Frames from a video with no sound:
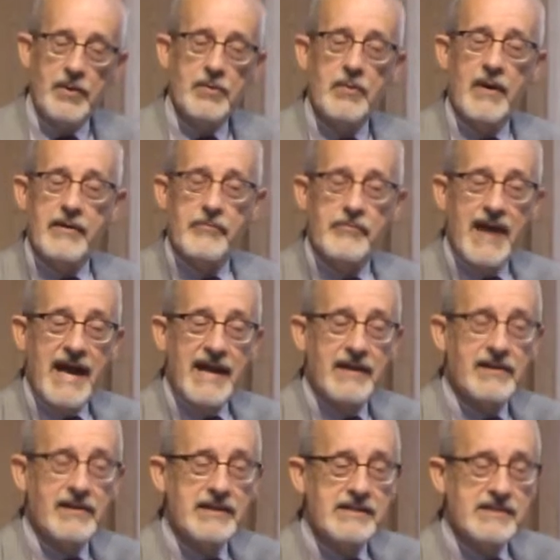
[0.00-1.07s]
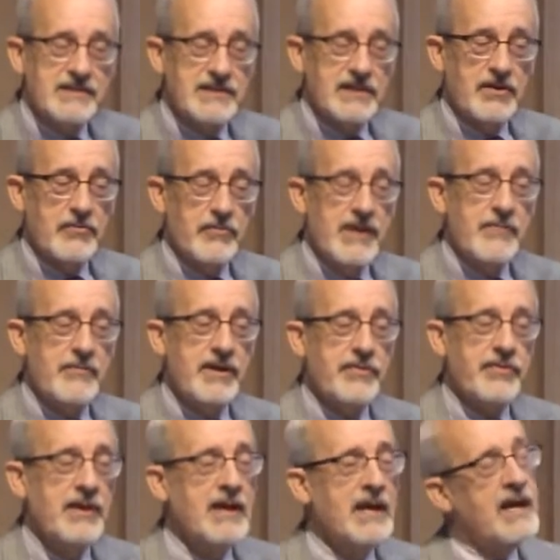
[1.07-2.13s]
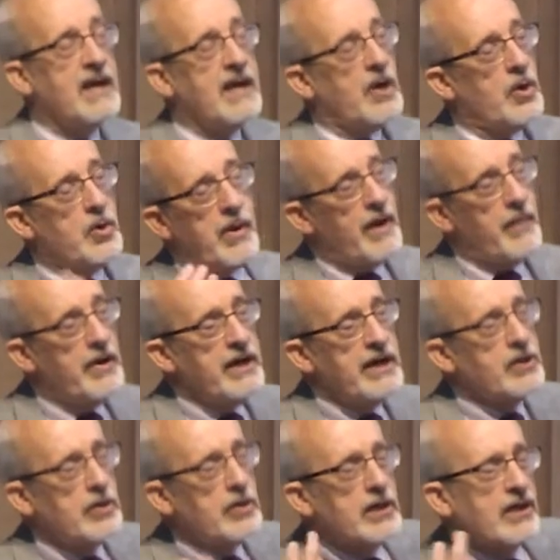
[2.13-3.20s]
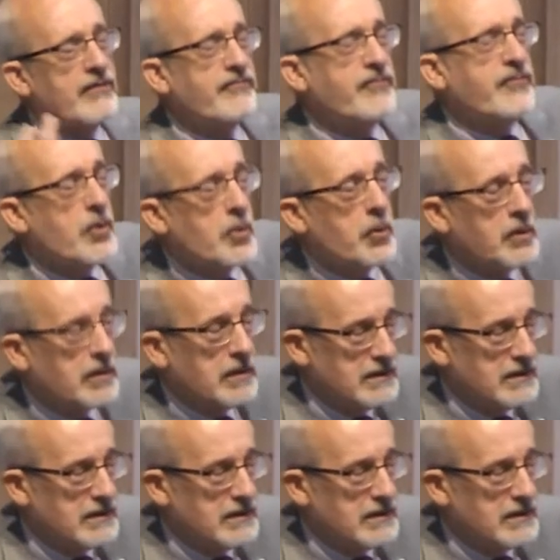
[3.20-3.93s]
who I radically disagree with, who I want to call a fool.